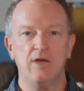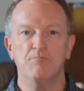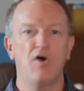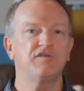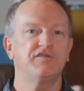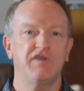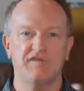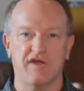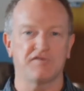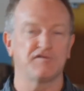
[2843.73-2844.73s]
Most of these
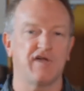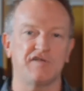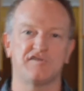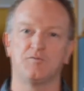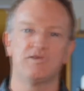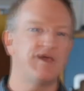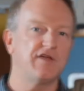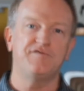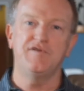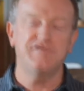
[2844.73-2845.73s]
exercises will
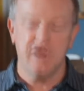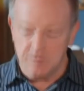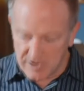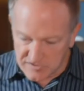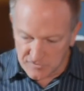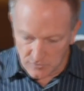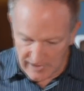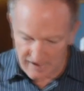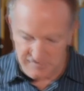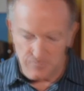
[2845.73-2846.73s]
take 15 minutes or
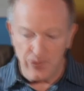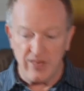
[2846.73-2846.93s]
less.